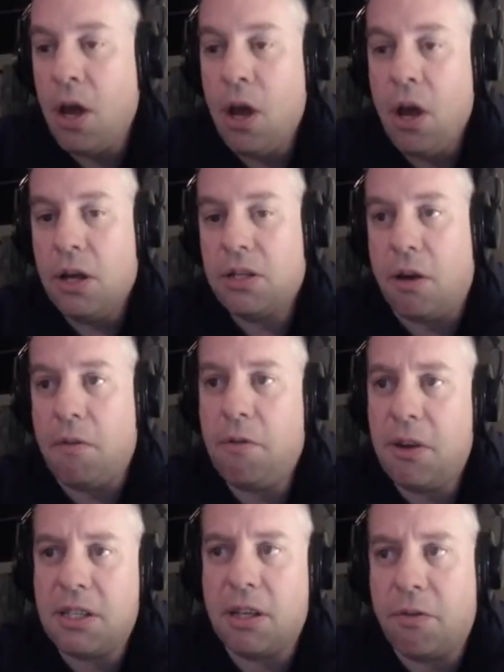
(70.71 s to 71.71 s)
So
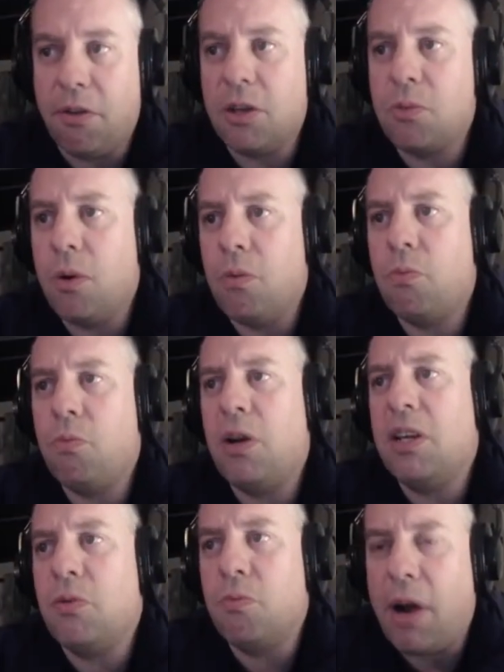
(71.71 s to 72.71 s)
first things first, what
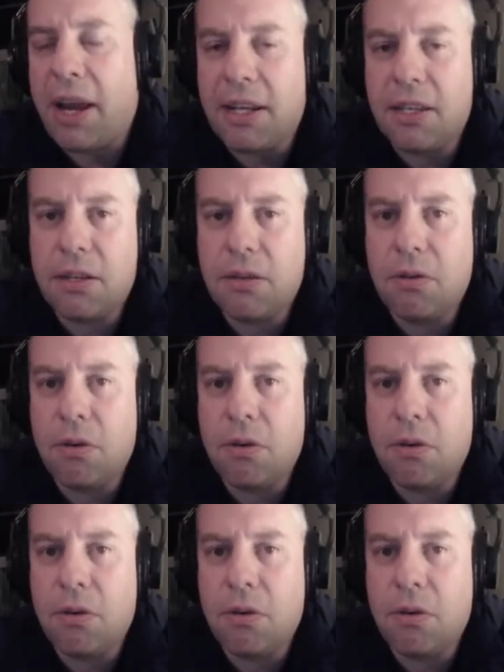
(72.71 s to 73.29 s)
is a rate?